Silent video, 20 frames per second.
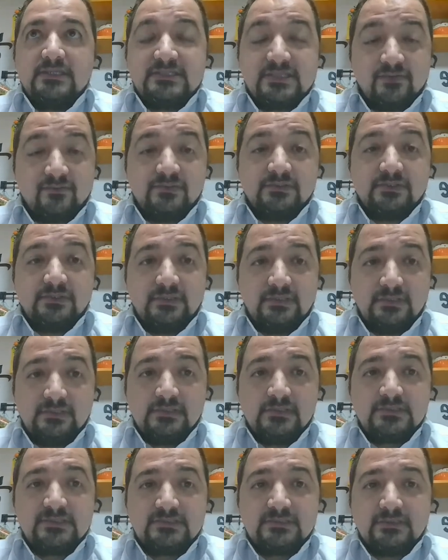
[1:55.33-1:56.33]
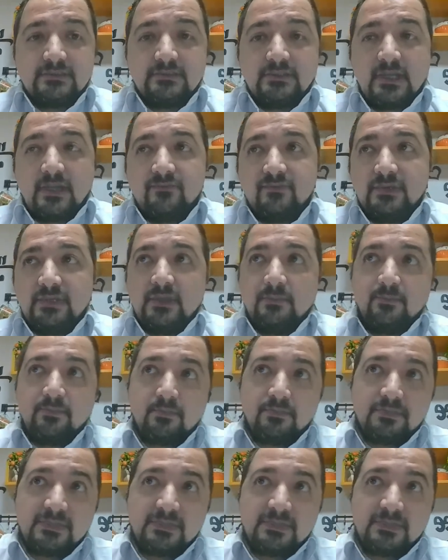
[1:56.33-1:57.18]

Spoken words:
17 years. Having a